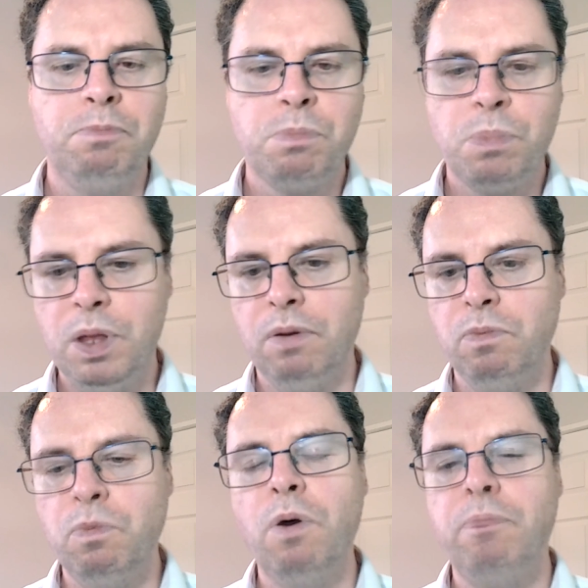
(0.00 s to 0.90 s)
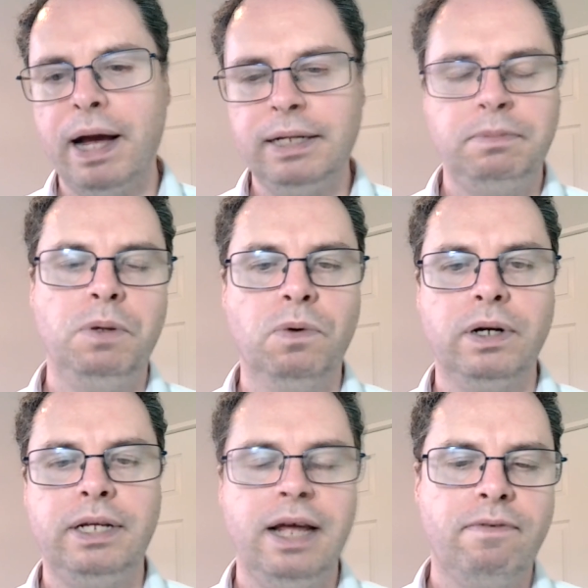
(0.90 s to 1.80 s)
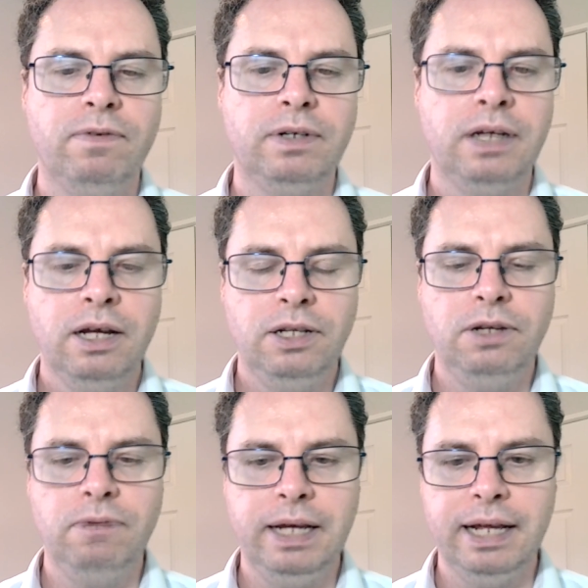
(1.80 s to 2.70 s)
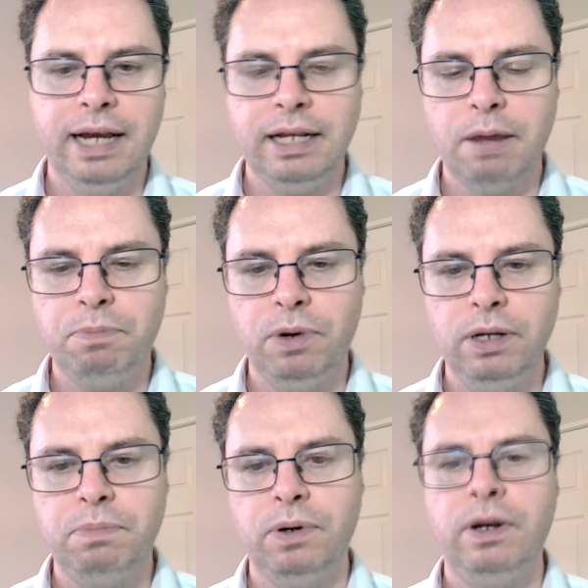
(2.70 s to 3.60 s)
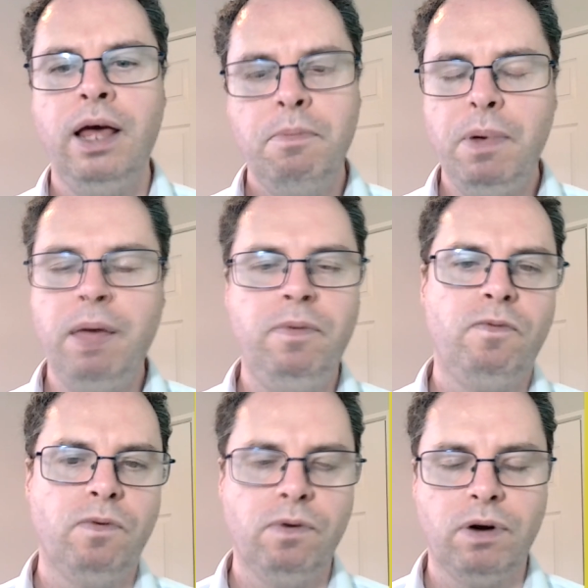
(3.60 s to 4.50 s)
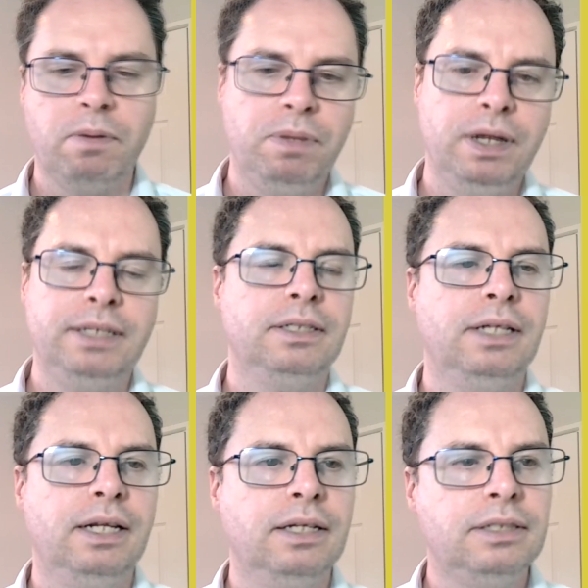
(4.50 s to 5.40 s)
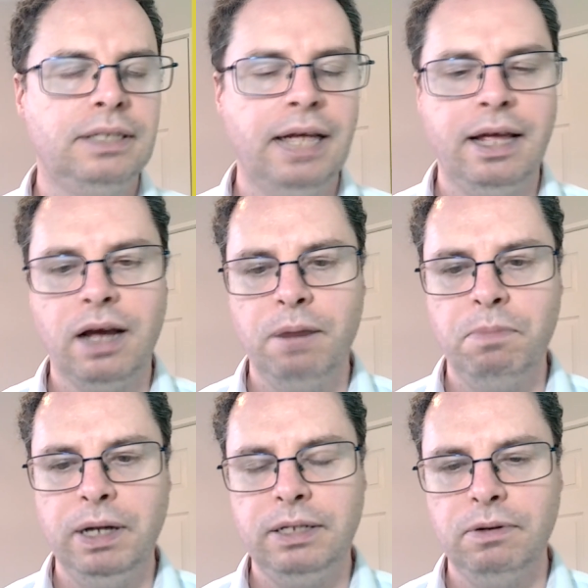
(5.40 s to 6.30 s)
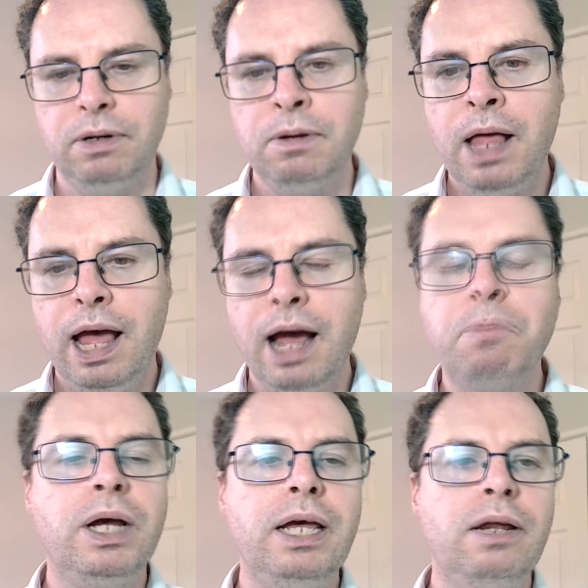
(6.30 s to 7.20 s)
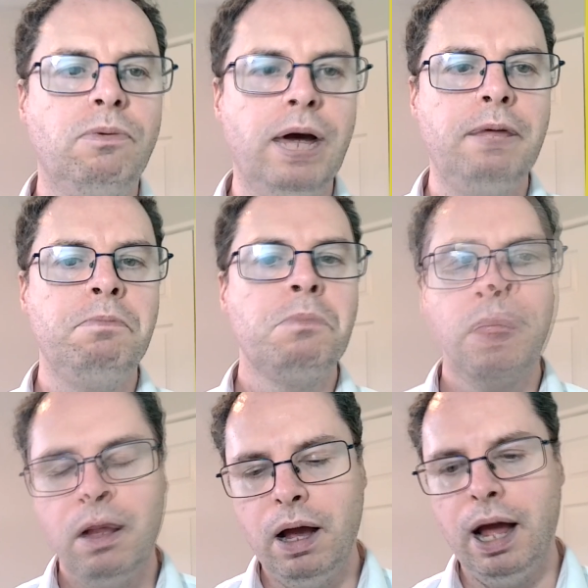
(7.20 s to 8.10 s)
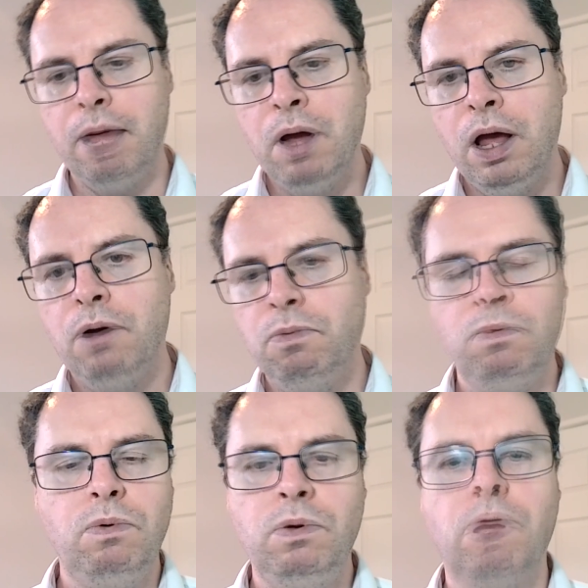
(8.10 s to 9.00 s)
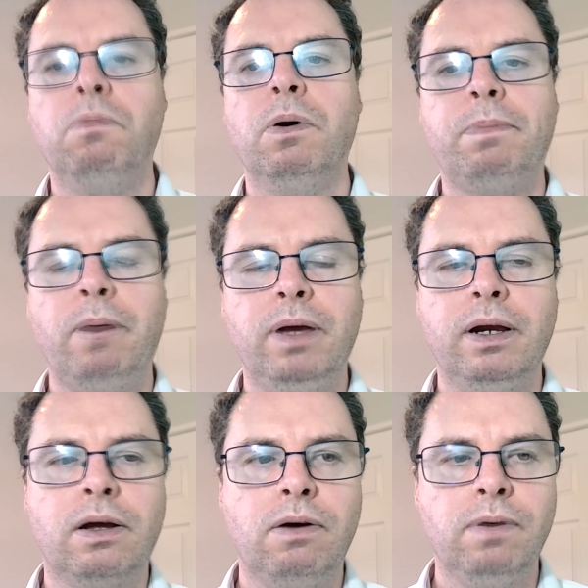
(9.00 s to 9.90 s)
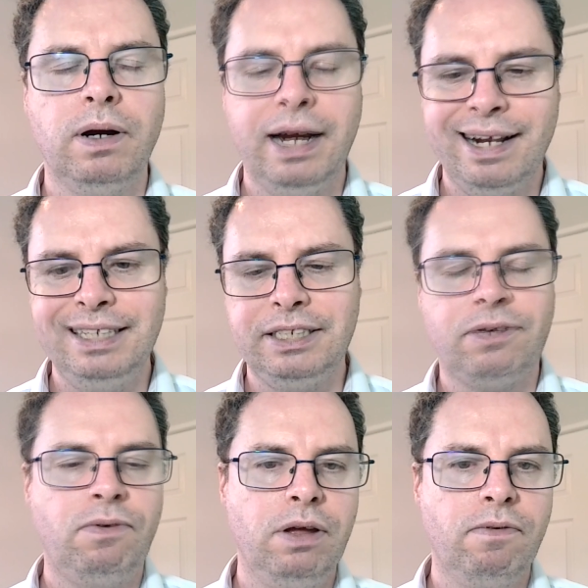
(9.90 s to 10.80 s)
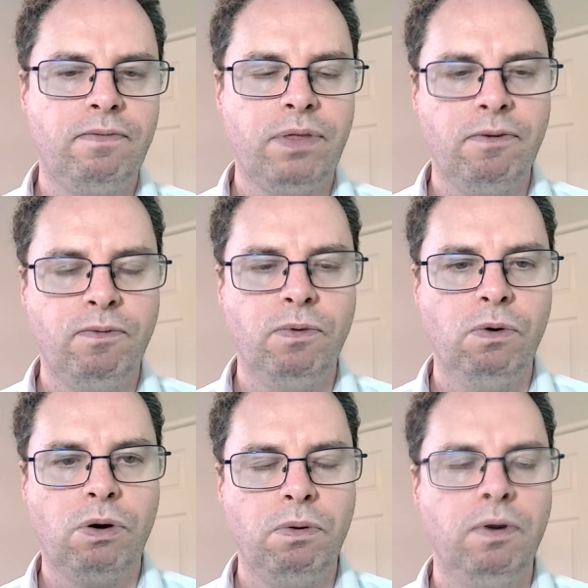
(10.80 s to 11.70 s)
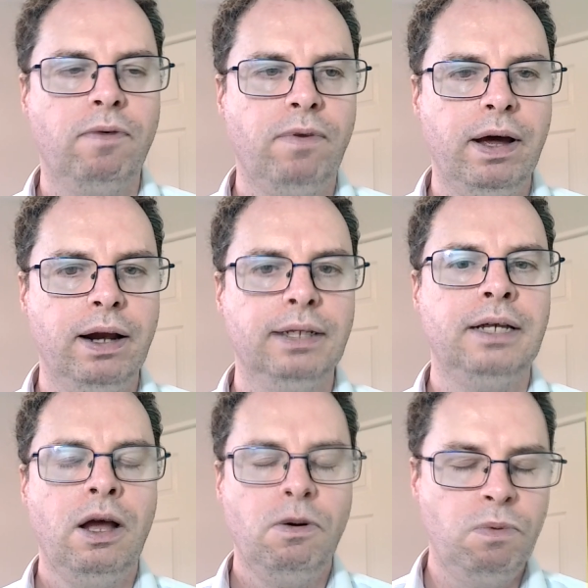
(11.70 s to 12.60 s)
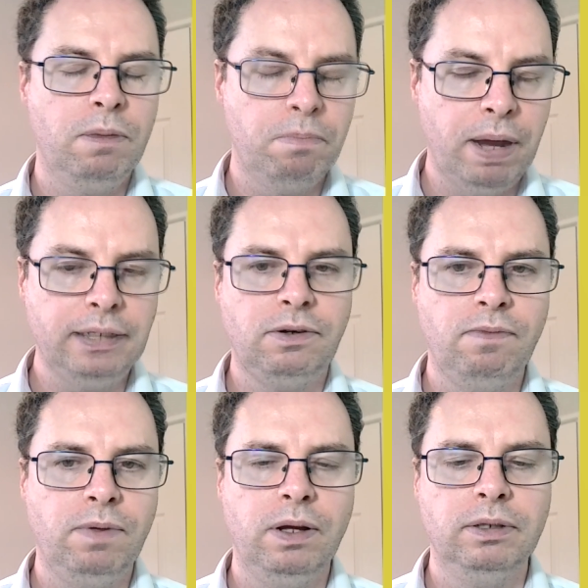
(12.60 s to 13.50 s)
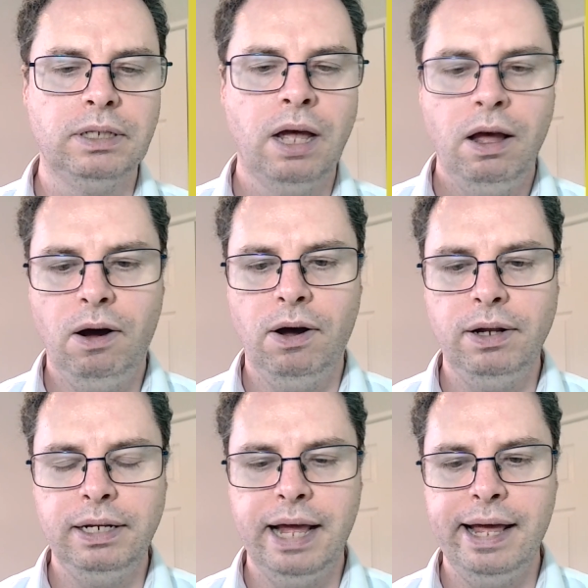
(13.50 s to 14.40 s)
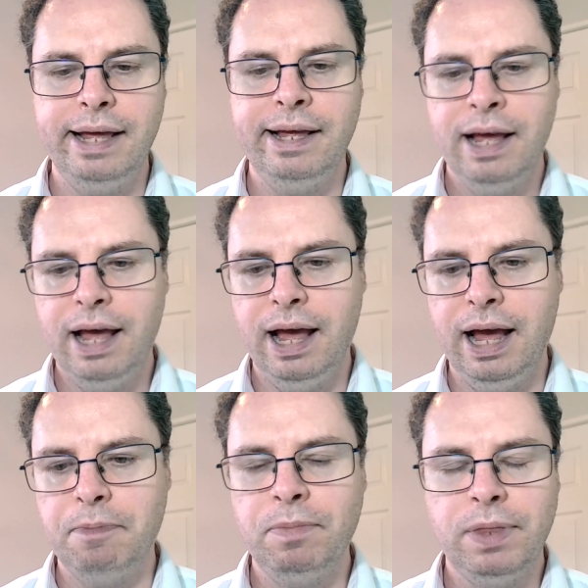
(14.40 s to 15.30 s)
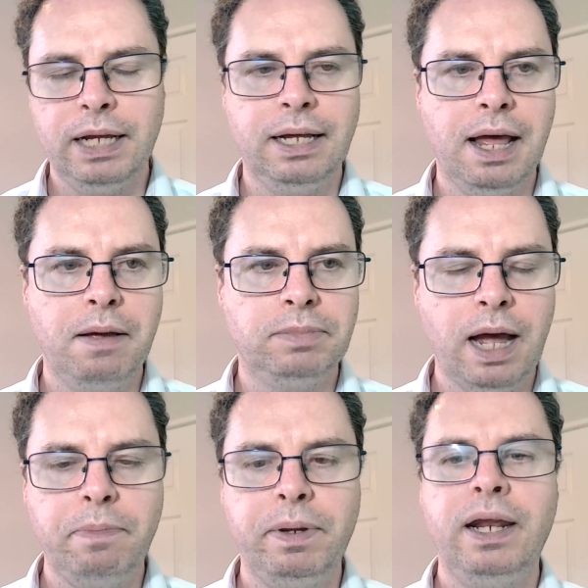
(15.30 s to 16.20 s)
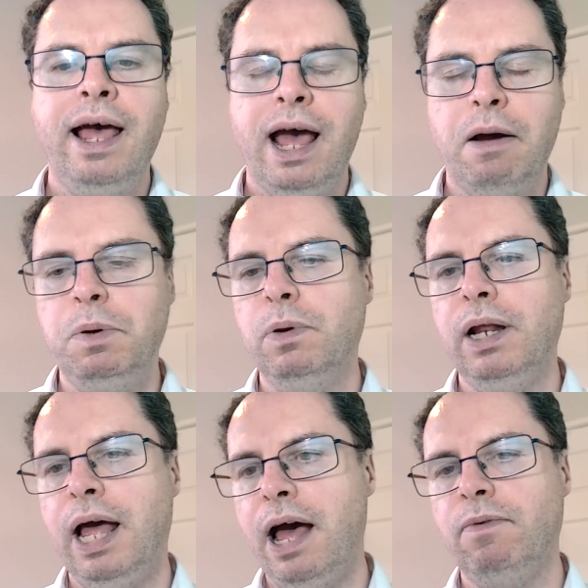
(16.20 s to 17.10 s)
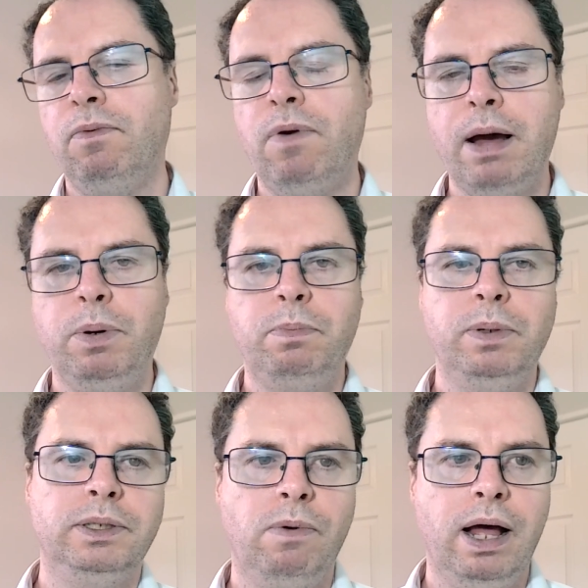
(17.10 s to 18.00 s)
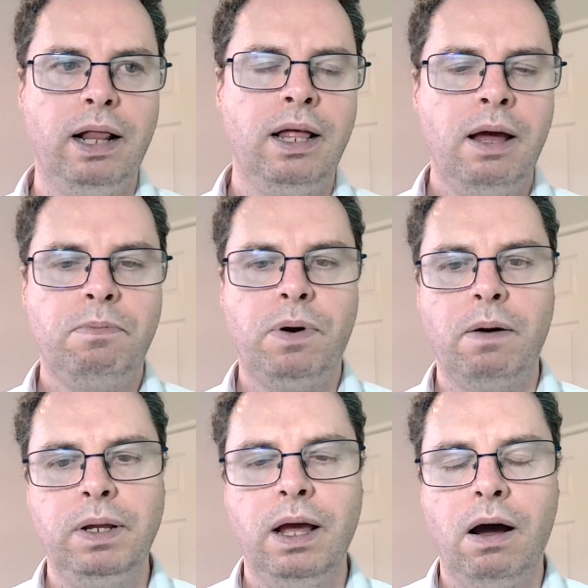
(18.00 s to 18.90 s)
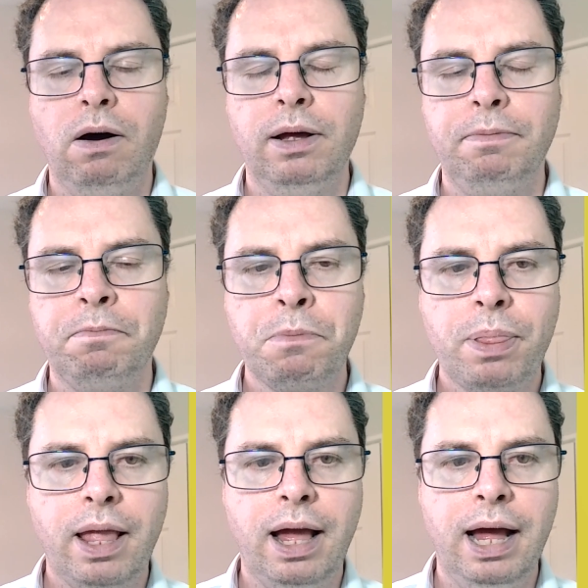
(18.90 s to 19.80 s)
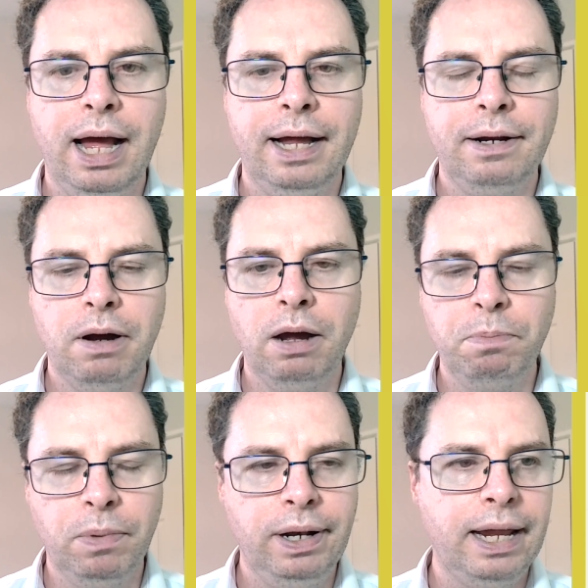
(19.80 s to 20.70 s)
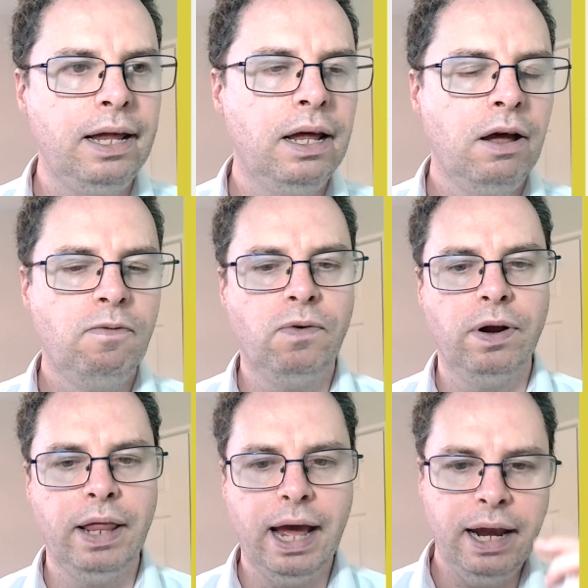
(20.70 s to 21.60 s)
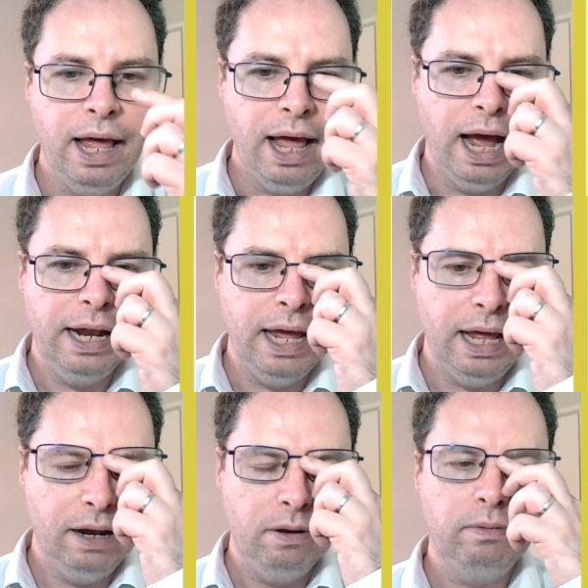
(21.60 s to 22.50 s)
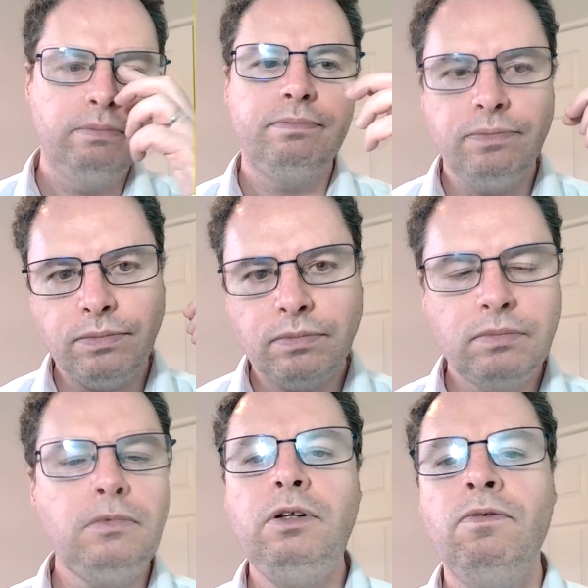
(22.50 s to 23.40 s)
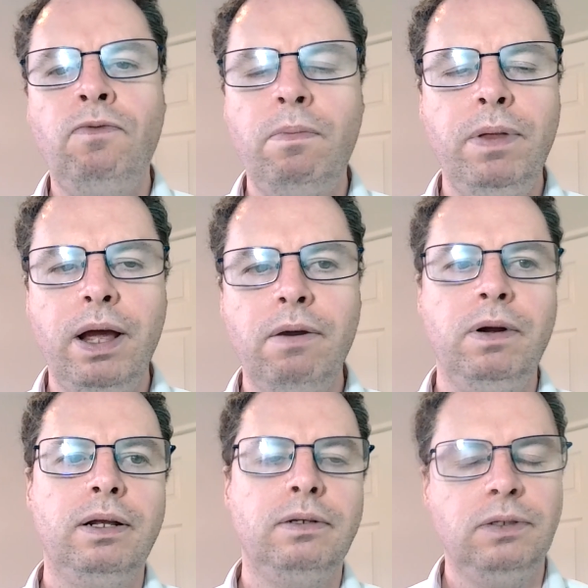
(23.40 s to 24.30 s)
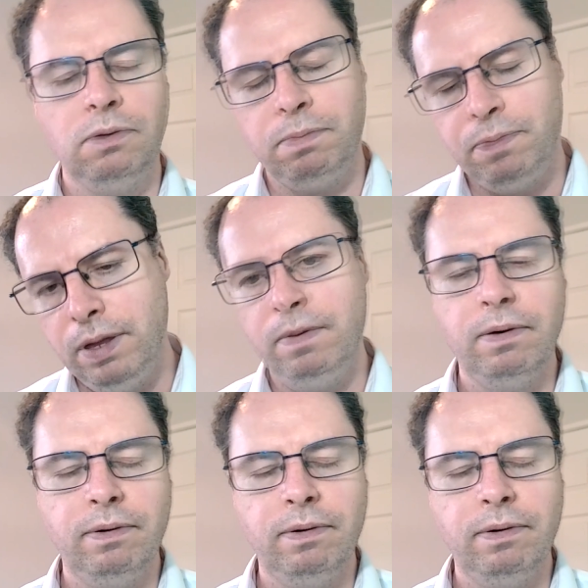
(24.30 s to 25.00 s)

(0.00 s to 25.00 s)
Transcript: won't actually be worth the effort doing it at that point. But maybe for completion's sake, I might do it. But either way, we're probably going to cover at least 3 of the 4 quarterfinals with match reviews on the day that the games happen, and we will have a wrap up as well, probably on Monday for that, and then from there we'll do a preview of